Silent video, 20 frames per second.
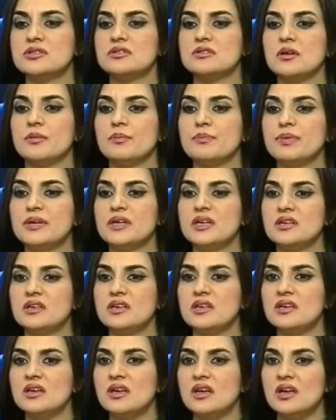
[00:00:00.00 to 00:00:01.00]

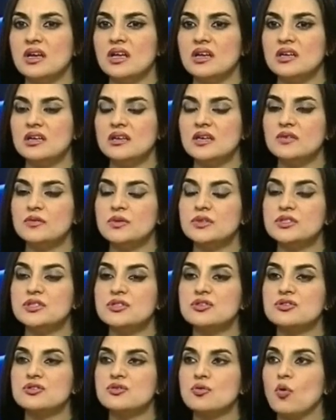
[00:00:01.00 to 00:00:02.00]
completely alien and which
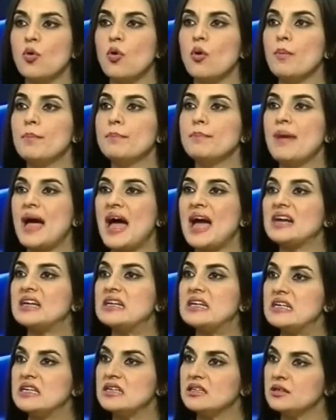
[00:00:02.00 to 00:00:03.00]
is so
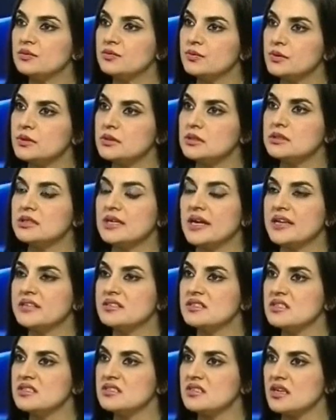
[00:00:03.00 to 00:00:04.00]
badly governed,
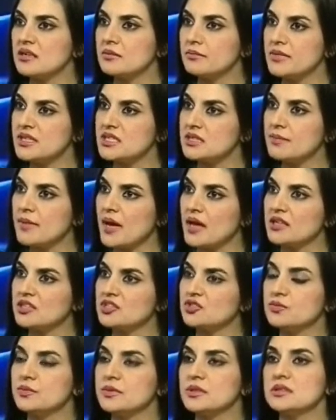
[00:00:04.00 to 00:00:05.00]
as he said,
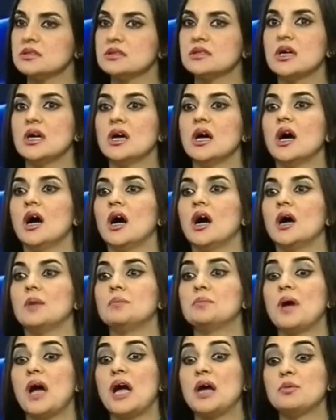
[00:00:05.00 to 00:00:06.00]
mismanagement,
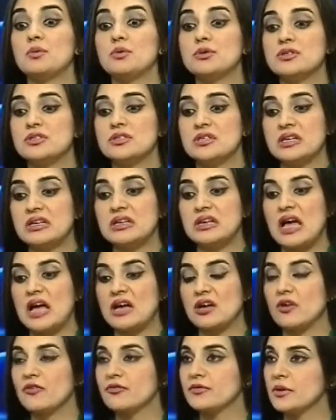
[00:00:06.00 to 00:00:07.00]
I would say
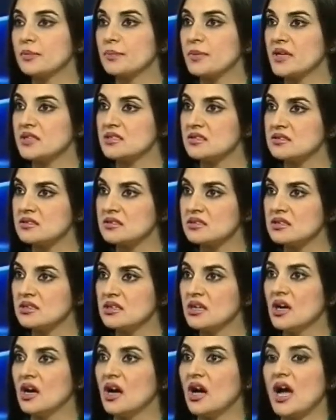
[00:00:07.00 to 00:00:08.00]
lack of
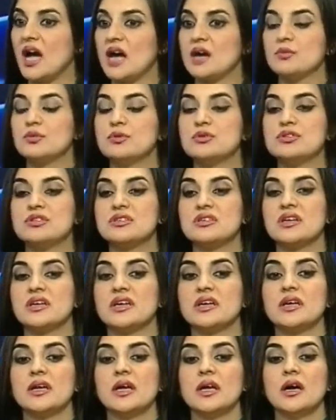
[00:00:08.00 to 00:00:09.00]
capacity, I would
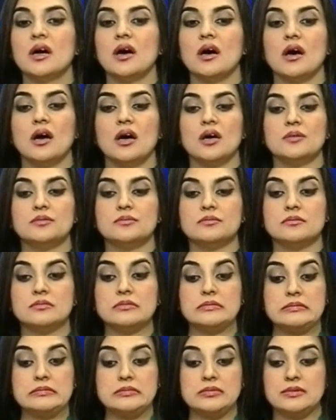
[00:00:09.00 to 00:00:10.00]
say
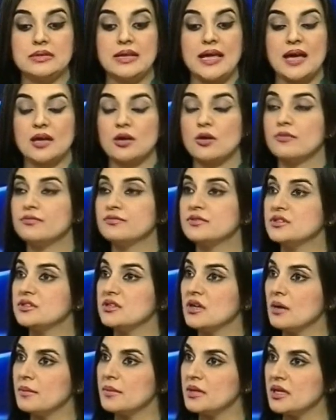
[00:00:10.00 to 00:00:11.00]
lack of
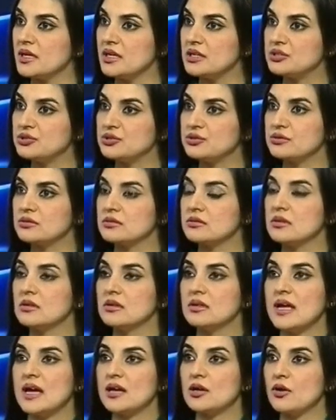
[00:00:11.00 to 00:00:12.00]
determination,
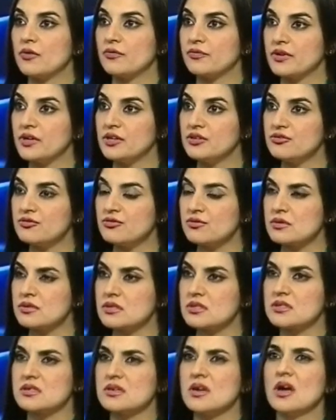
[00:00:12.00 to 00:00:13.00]
lack of
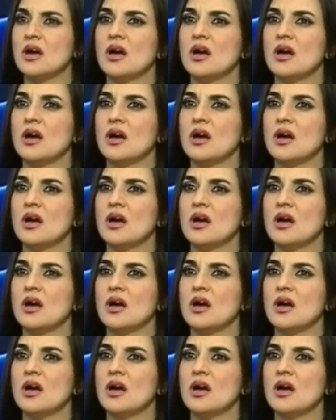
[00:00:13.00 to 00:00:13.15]
interest.